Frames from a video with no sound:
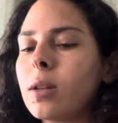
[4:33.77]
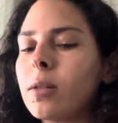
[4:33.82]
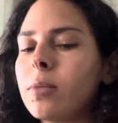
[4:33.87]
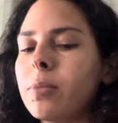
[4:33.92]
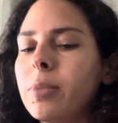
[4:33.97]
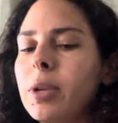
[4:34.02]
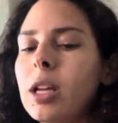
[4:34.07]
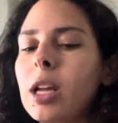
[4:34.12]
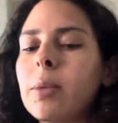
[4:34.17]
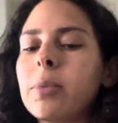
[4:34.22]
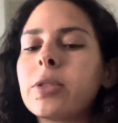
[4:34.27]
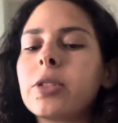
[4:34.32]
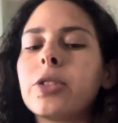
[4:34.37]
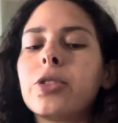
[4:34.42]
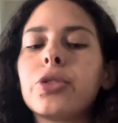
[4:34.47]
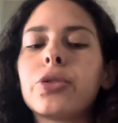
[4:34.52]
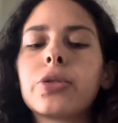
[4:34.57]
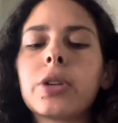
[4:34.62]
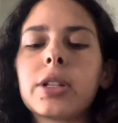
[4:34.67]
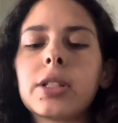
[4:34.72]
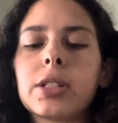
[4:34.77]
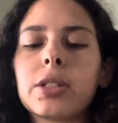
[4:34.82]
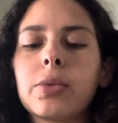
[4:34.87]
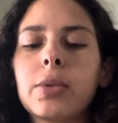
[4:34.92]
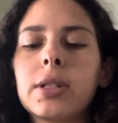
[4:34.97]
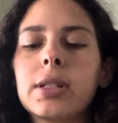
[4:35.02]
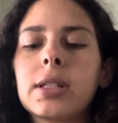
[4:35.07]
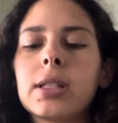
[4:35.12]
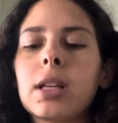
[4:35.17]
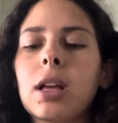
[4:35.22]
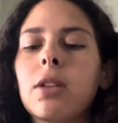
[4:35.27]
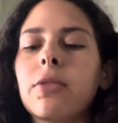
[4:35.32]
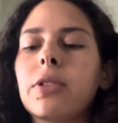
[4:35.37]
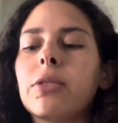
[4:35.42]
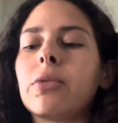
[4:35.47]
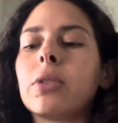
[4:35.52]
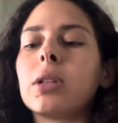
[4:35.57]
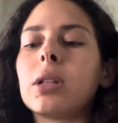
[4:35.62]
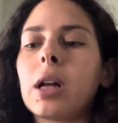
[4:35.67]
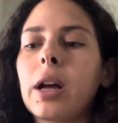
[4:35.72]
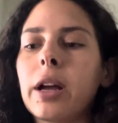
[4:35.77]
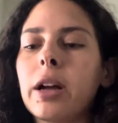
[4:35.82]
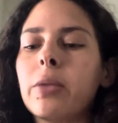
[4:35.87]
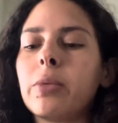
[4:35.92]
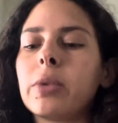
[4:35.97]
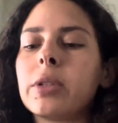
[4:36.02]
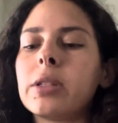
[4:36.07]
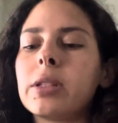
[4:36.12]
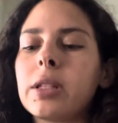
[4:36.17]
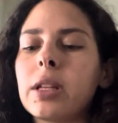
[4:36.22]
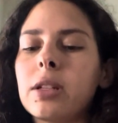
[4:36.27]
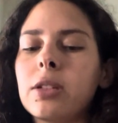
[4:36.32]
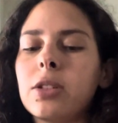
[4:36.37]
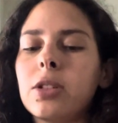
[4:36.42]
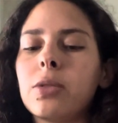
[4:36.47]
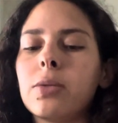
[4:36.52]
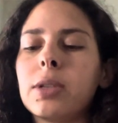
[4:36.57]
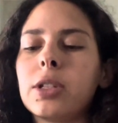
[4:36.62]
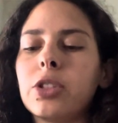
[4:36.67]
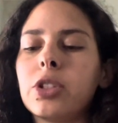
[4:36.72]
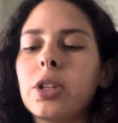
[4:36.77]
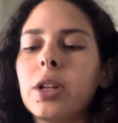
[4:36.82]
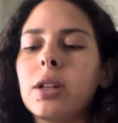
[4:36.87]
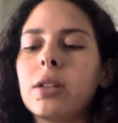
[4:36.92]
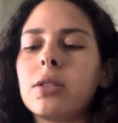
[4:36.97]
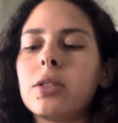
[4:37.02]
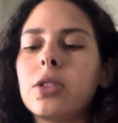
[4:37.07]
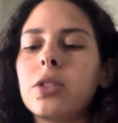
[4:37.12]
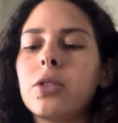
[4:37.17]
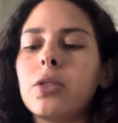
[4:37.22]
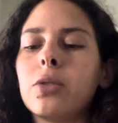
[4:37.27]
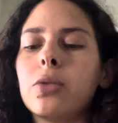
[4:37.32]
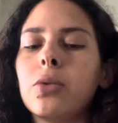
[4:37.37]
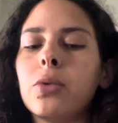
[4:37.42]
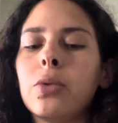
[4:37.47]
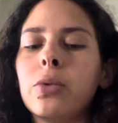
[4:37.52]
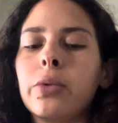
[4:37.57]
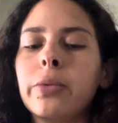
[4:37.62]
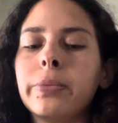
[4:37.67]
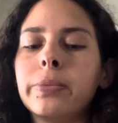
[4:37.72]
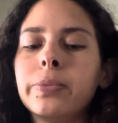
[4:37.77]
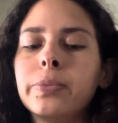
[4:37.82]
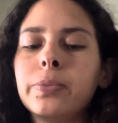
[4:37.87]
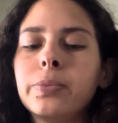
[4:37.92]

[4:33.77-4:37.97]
being able to trust oneself and rely on one's intuition to